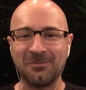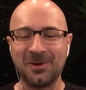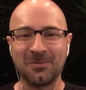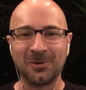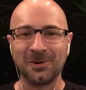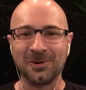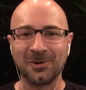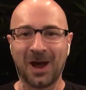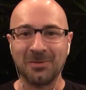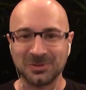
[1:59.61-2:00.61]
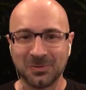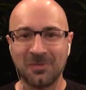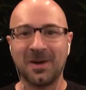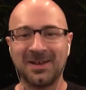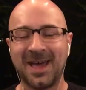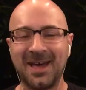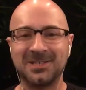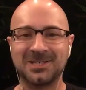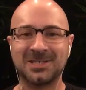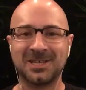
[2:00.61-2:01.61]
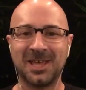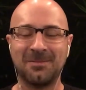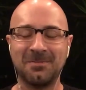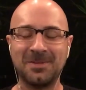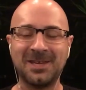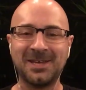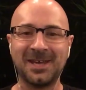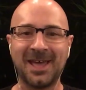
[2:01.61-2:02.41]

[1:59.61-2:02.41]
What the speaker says: I was with my dad, just him and me,